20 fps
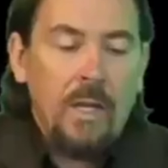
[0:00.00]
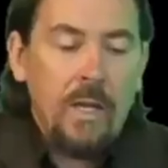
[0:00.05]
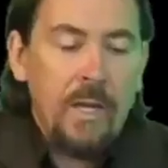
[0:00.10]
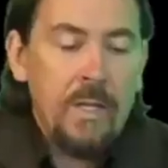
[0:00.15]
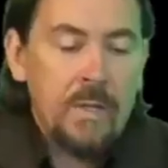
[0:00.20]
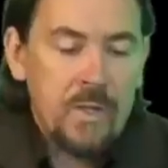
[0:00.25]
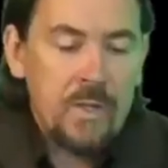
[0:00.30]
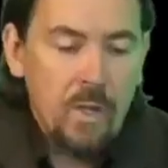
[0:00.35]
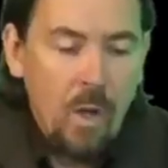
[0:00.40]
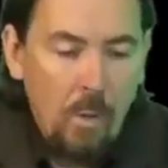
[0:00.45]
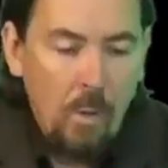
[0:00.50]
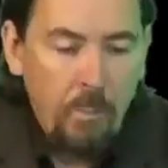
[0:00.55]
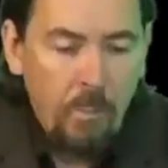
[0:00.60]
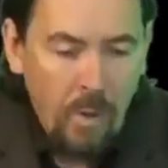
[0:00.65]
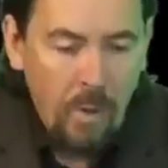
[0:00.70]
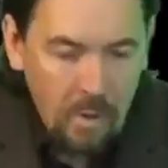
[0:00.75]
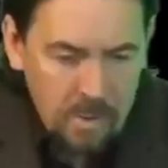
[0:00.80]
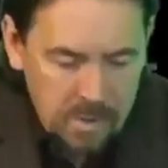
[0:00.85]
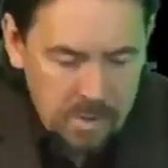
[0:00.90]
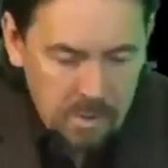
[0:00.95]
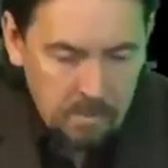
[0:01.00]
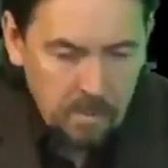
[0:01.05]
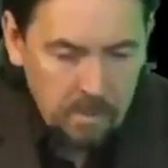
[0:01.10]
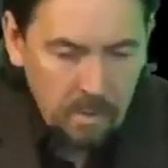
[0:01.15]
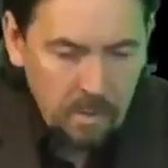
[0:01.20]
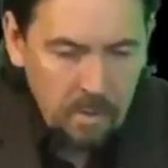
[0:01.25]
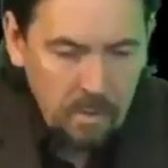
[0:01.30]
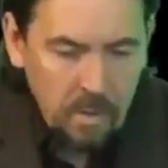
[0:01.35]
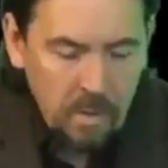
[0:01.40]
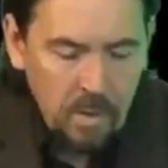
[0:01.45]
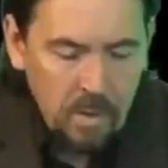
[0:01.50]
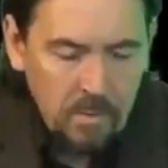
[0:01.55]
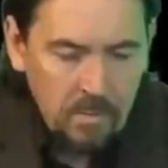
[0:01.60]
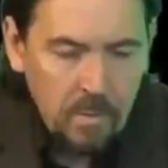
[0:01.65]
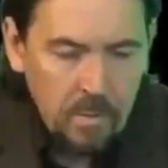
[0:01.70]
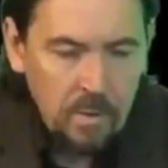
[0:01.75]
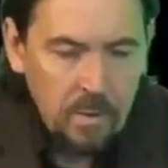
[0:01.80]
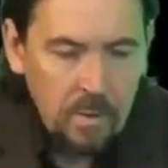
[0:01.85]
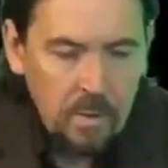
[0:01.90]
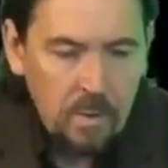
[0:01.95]
It is not possible
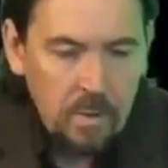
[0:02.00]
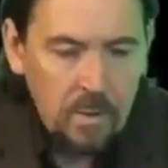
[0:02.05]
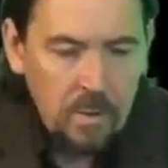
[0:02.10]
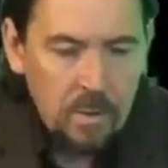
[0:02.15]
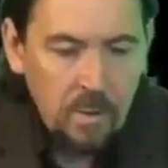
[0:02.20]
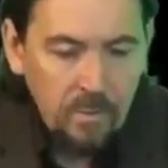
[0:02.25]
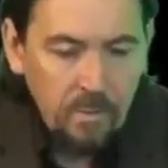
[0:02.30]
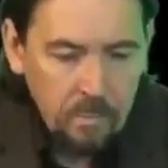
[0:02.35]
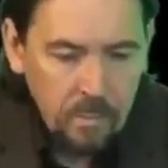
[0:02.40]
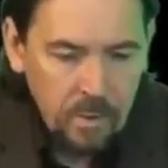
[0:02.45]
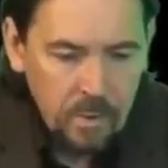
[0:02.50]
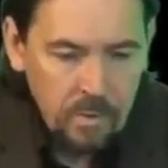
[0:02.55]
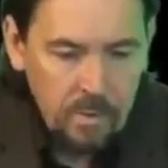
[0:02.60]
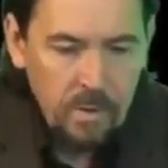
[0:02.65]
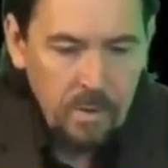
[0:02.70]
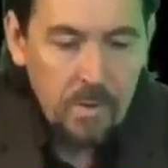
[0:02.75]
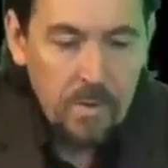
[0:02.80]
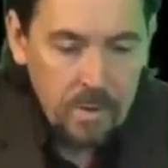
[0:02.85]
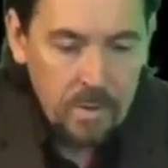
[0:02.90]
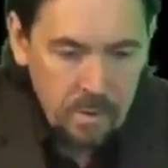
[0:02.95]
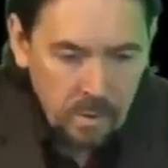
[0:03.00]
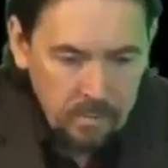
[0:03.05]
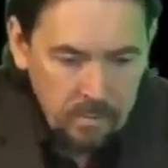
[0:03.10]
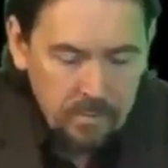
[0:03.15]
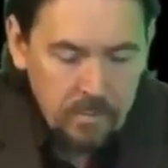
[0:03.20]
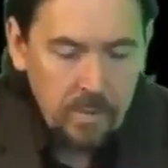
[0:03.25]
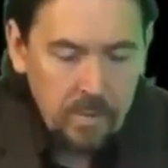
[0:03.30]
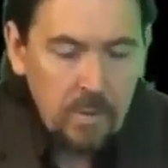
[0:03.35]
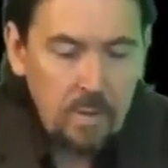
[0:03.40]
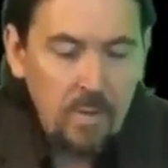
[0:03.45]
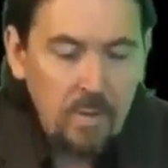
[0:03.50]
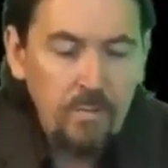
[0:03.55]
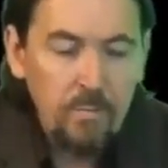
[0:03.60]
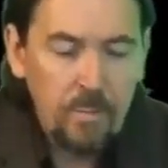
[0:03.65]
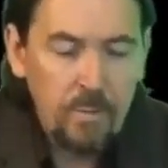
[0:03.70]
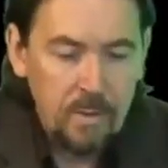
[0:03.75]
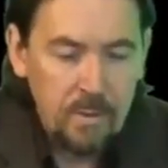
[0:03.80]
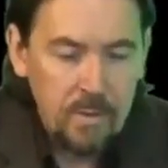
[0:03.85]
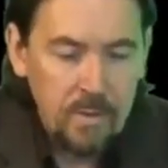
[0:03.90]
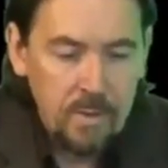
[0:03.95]
for a government, a sovereign
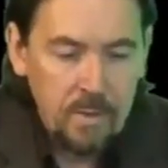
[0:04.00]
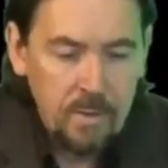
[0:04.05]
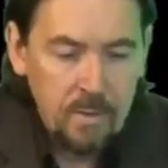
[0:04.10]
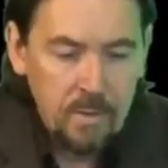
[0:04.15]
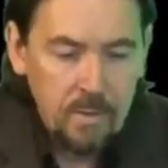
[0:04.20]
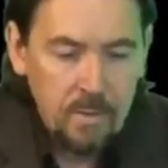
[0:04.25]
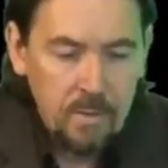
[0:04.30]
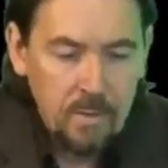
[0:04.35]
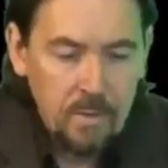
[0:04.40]
government,